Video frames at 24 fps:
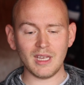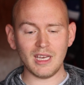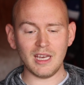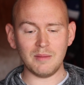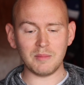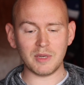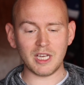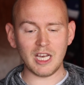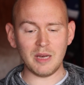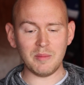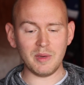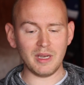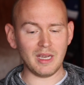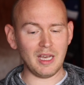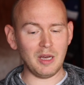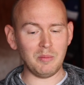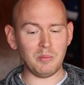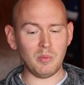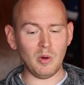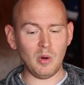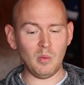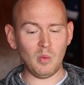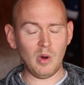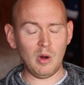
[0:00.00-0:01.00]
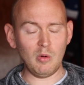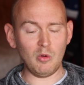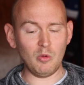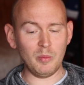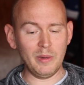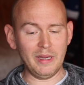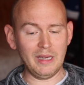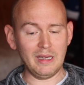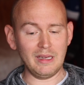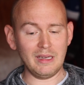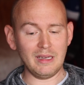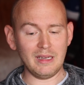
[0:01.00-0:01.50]
I'm coming up on what will
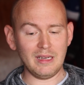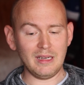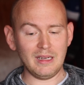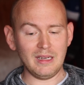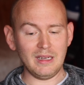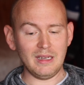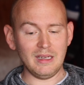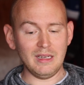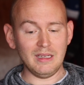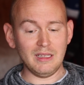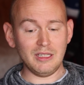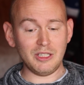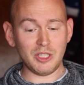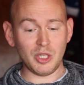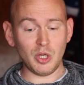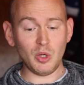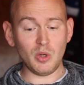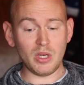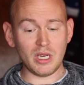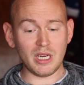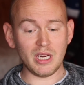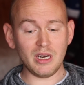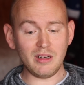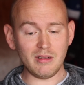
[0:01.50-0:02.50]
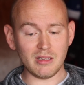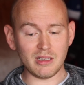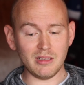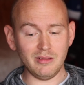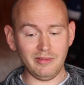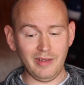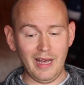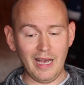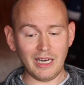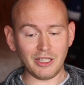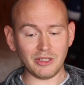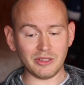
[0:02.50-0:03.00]
be 2 years
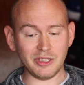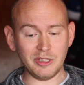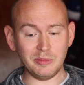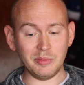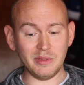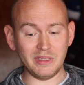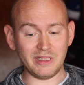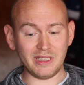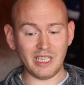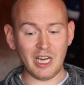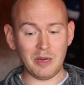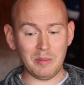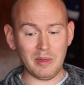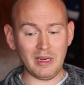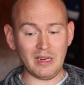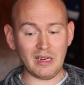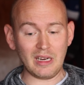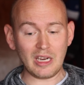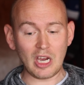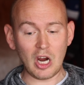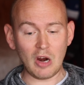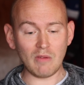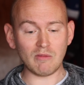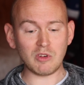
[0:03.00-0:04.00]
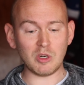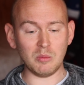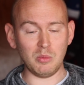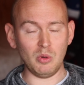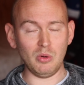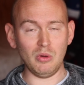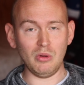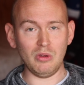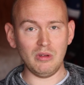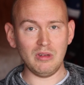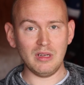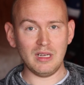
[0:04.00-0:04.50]
of actually becoming
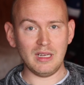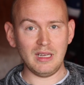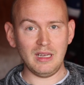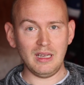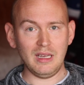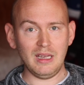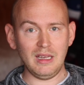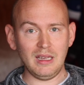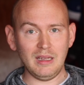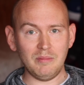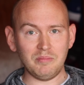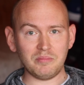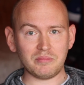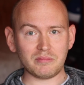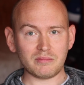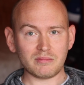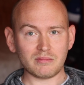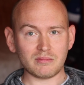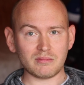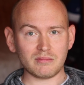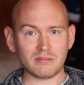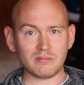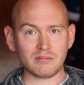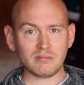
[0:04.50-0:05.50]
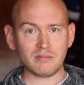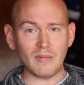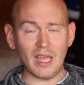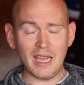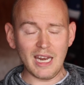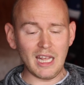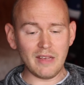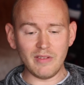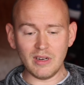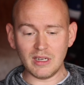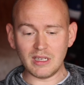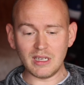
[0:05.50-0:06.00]
comfortable
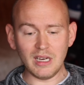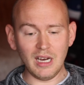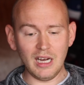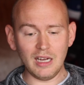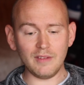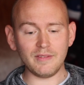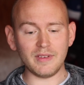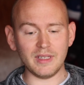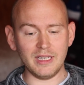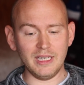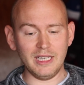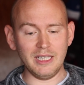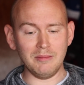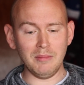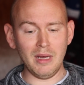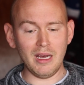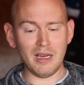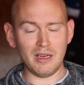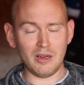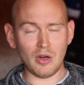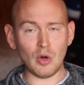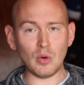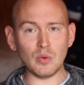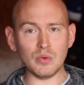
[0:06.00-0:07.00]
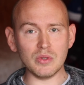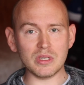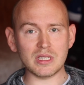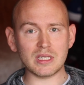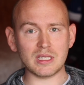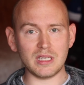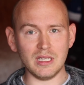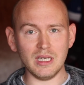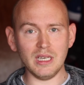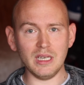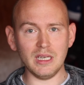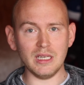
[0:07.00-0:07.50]
and even confident in my own
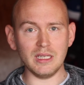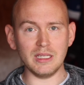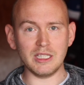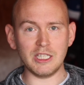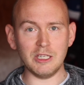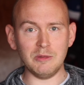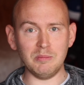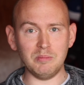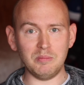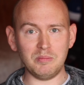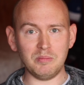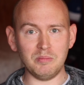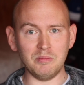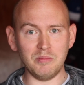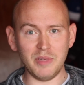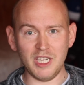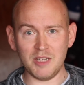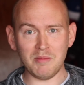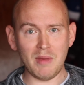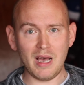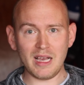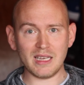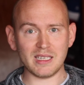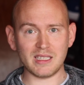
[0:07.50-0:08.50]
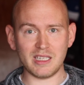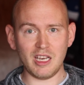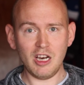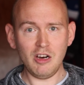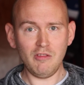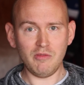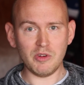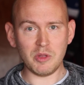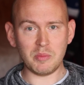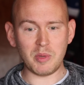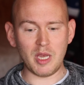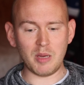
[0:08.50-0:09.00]
skin to be
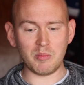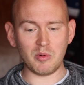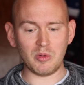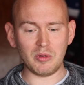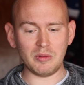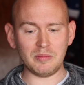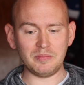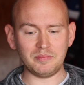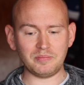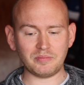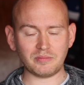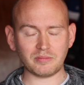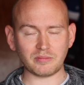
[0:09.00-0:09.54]
myself with people.